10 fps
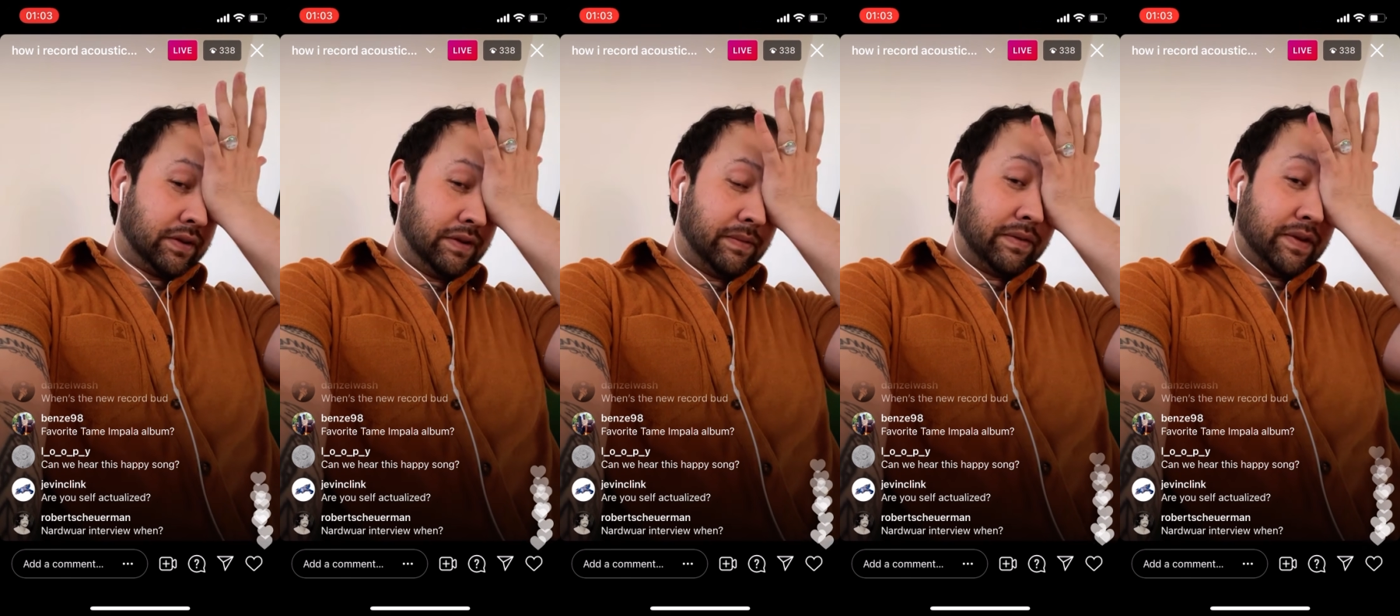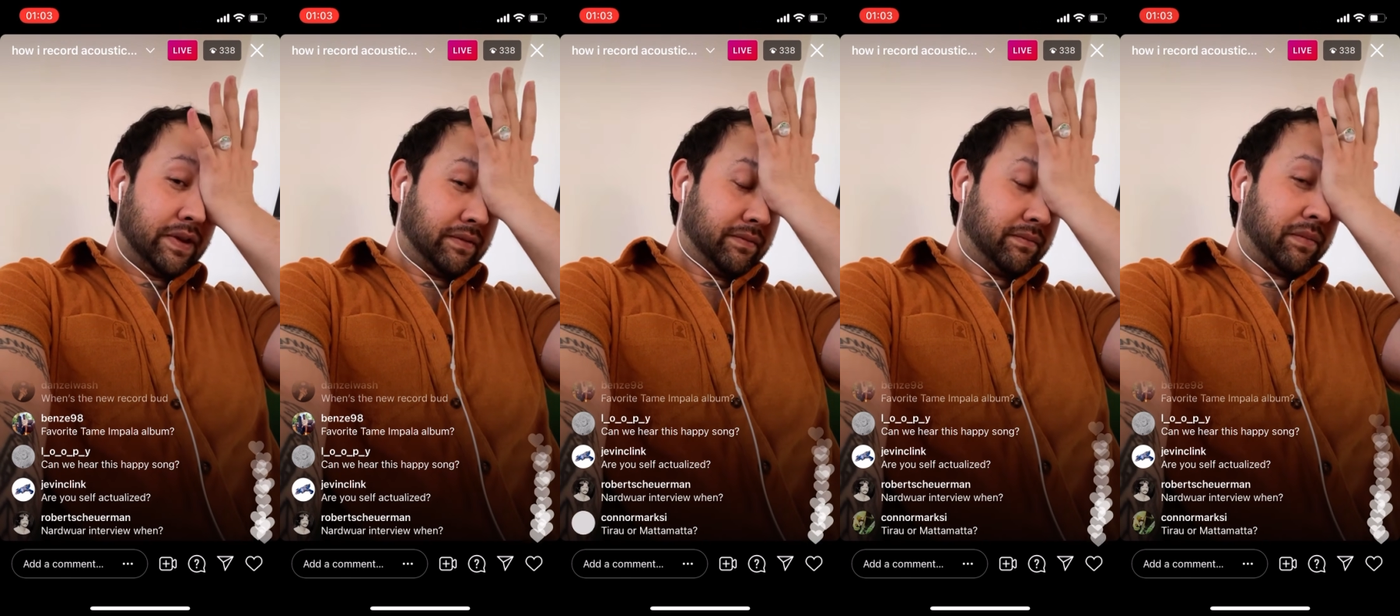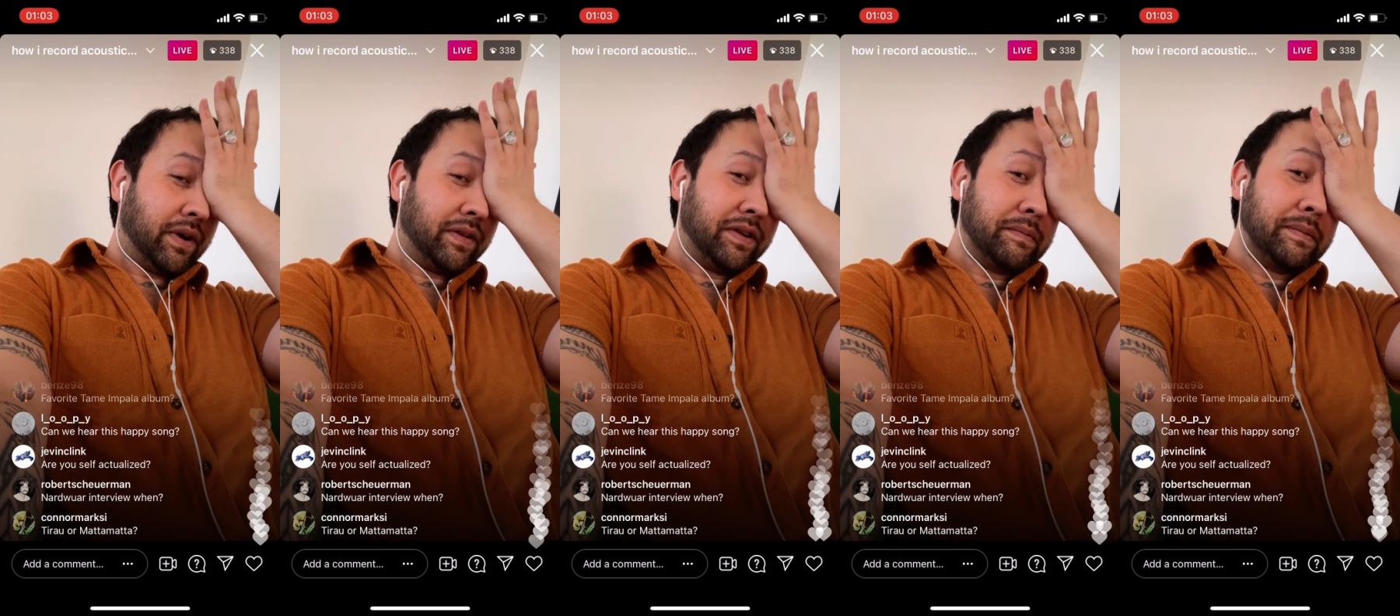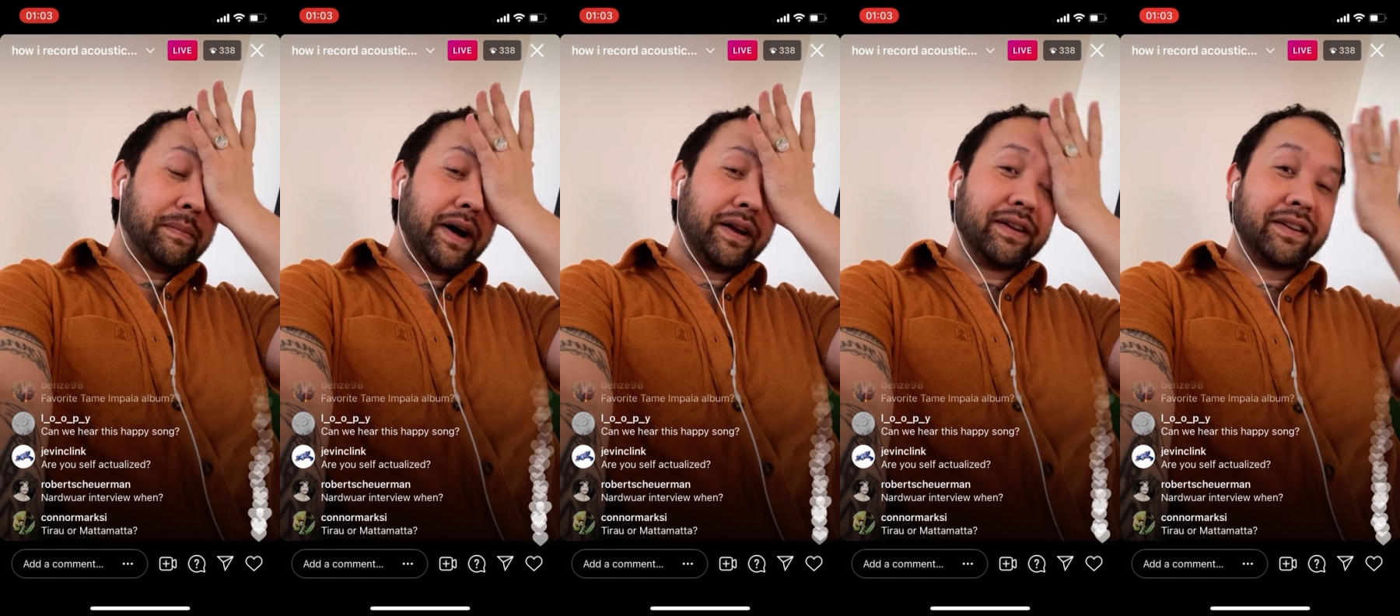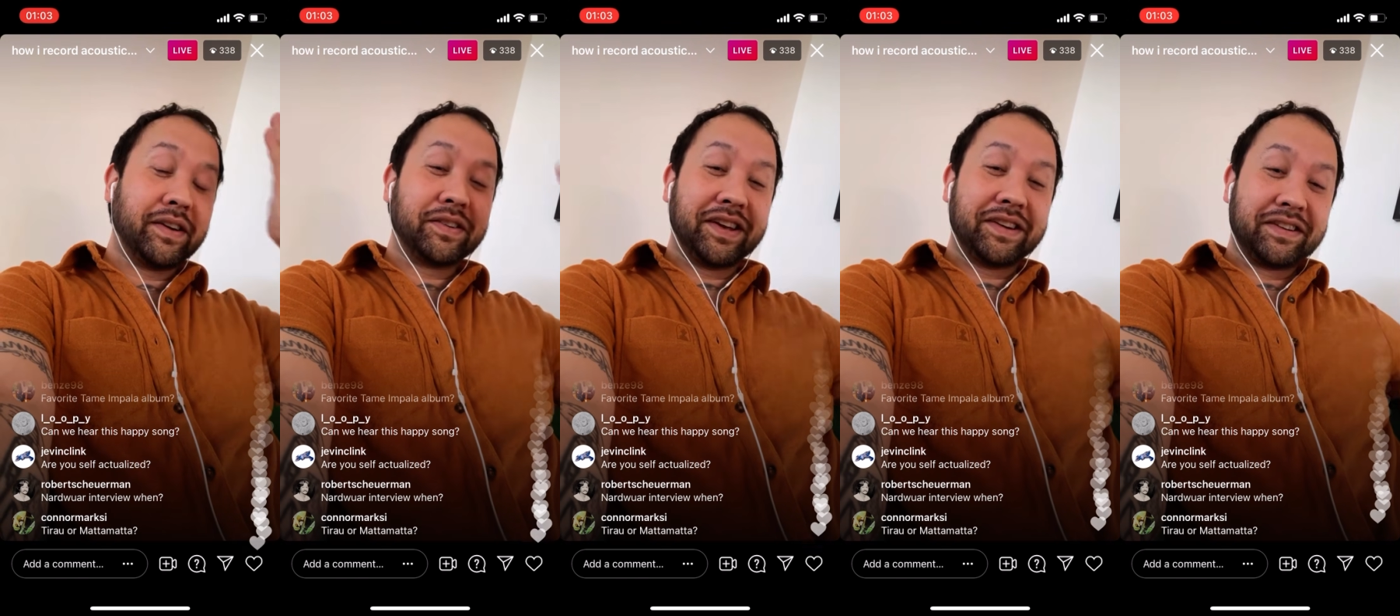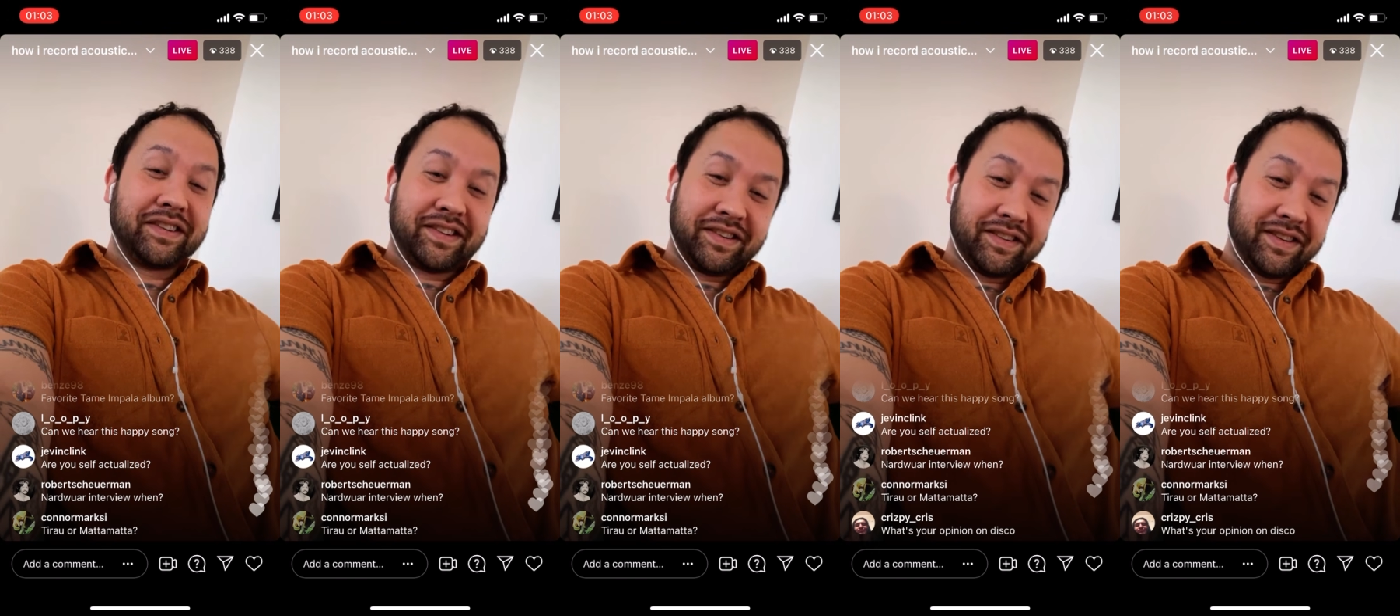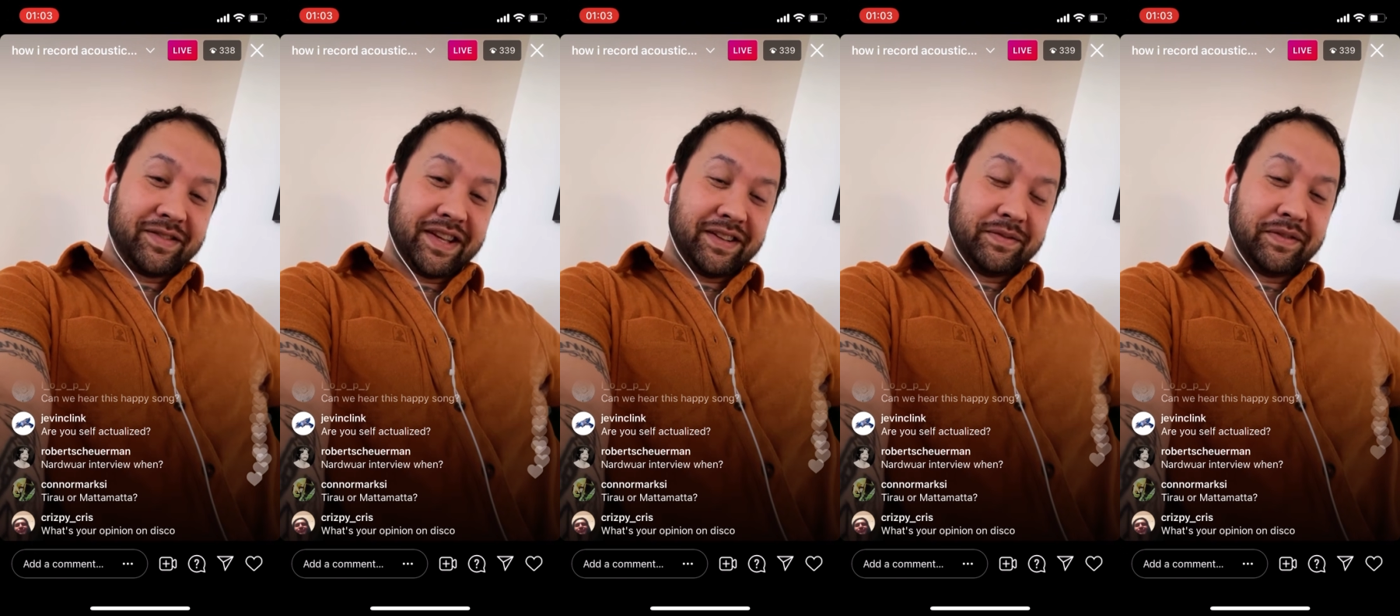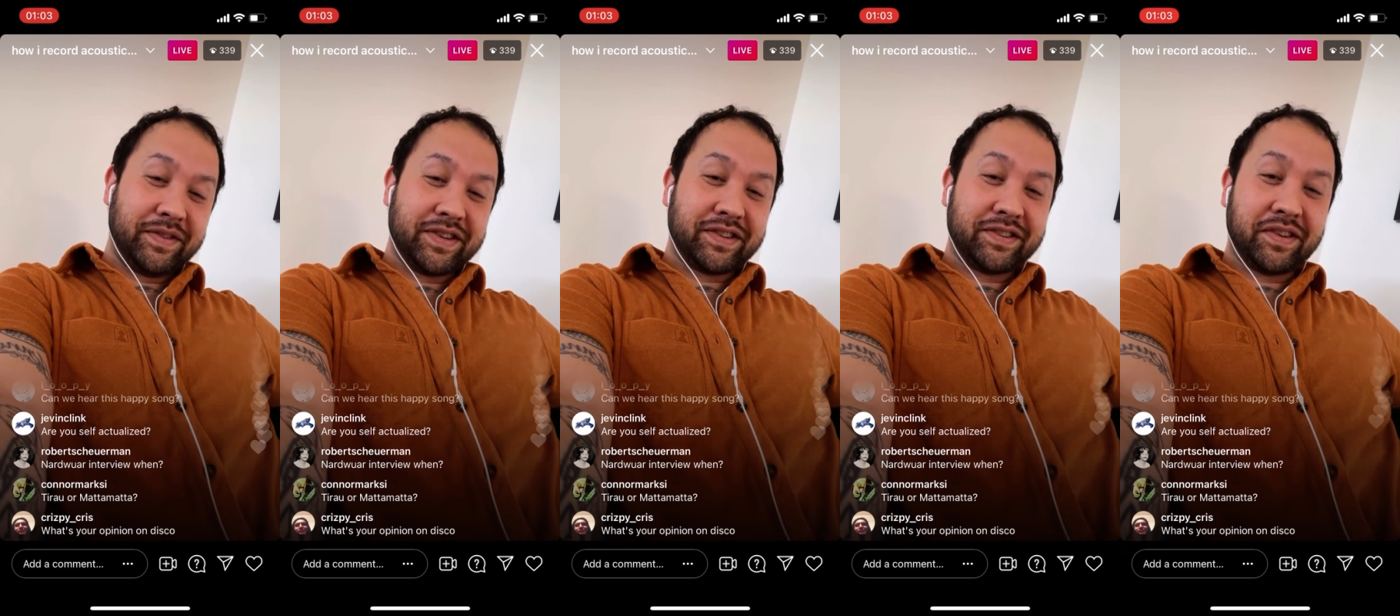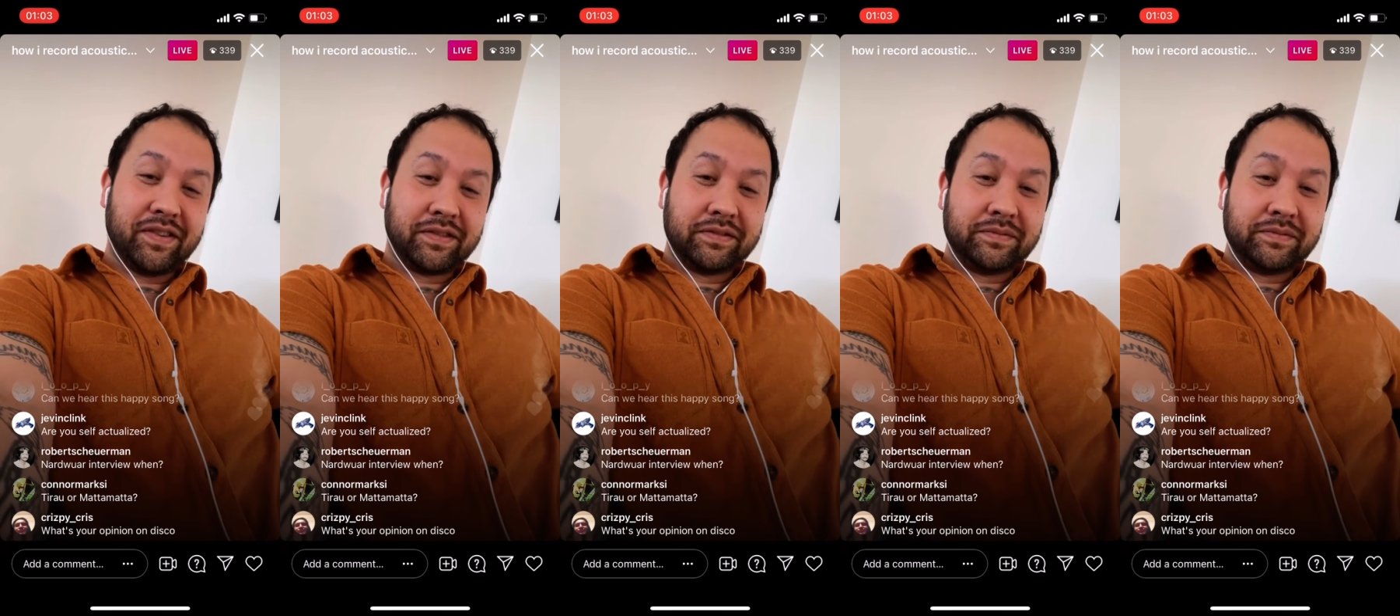you maybe bother him about it. Go tell him to finish the song.